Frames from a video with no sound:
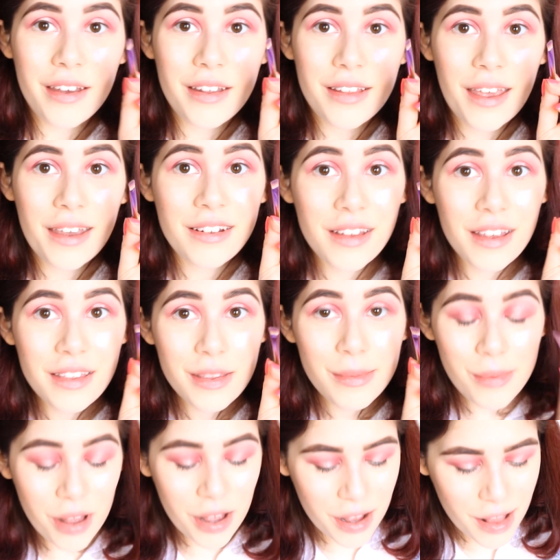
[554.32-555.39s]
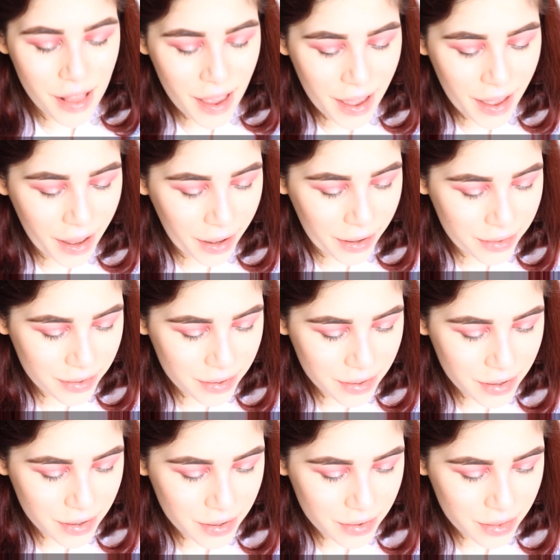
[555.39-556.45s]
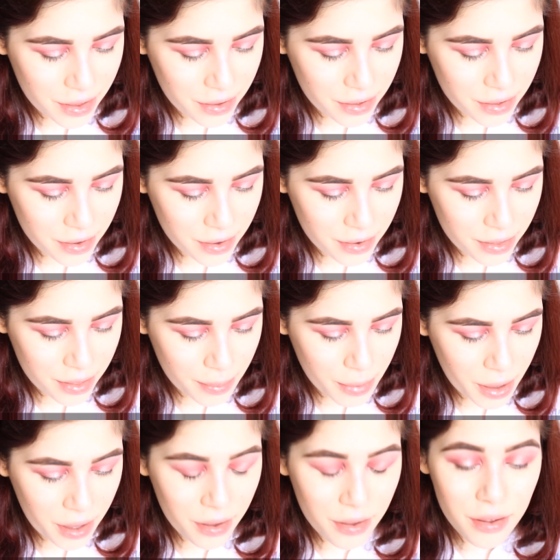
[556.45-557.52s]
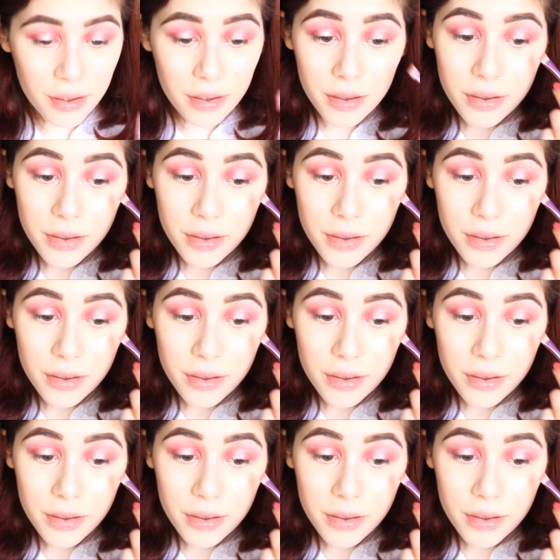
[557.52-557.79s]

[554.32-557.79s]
I'm going to take this one and just do the pink.